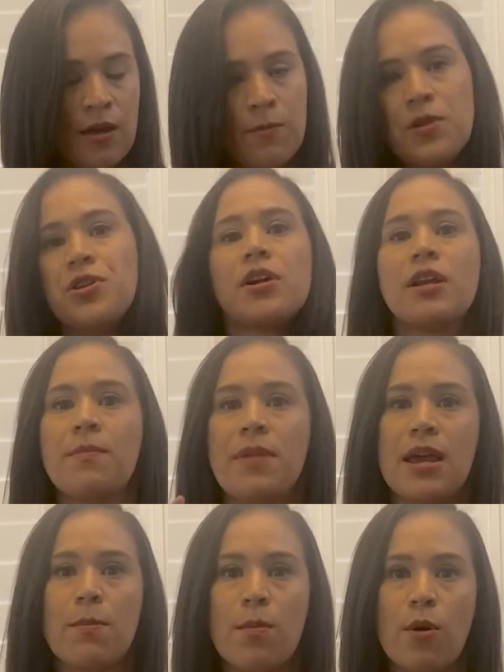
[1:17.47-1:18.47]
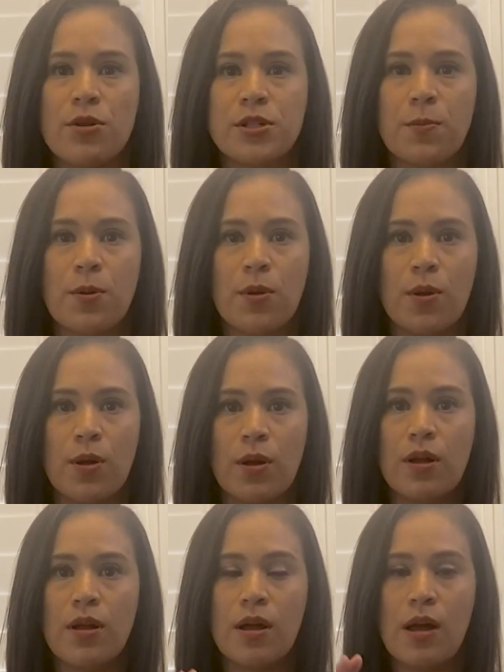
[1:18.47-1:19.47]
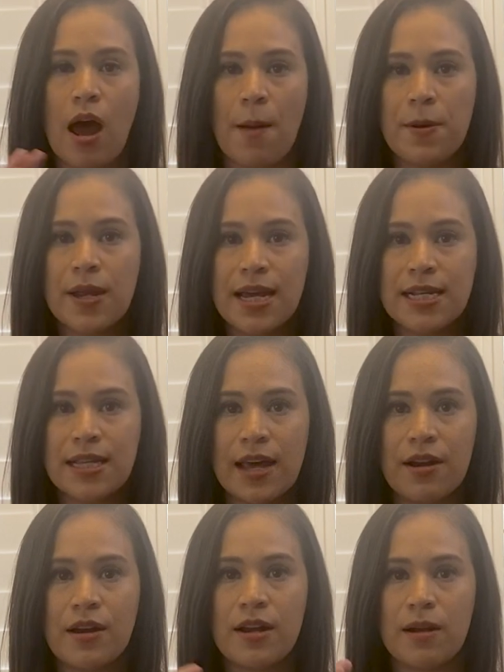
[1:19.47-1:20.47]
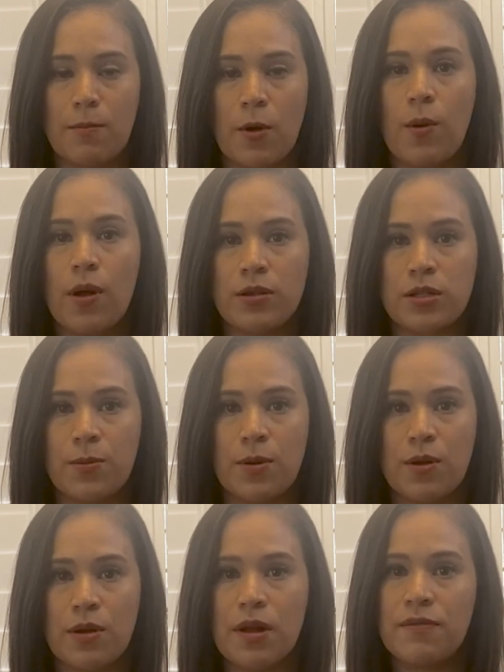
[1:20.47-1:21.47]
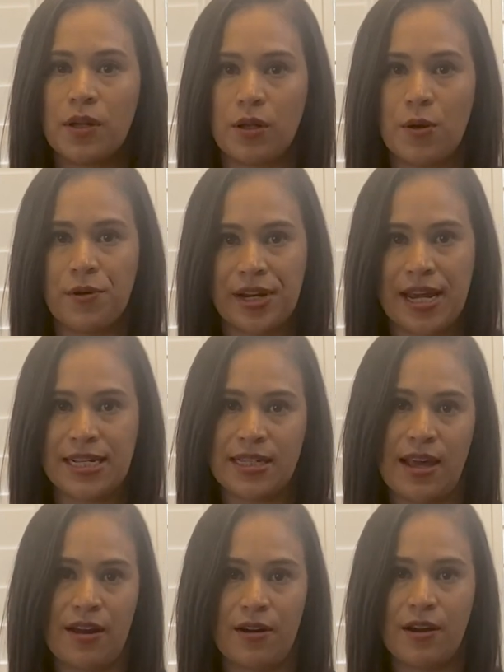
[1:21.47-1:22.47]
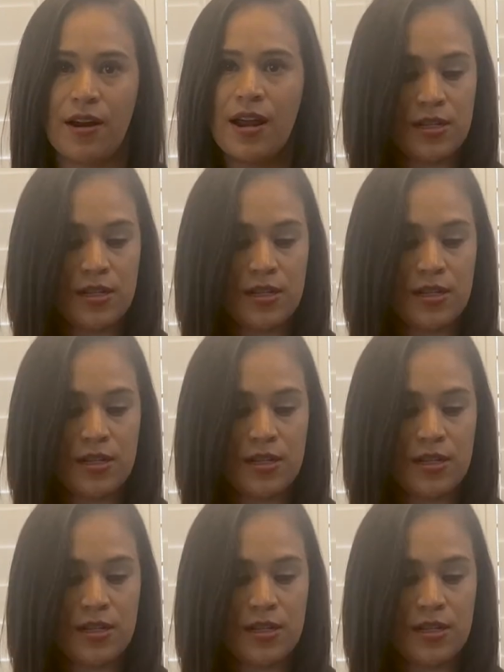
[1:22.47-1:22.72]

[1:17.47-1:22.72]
but you're going to make multiple uppercase letter and multiple of the lowercase letter.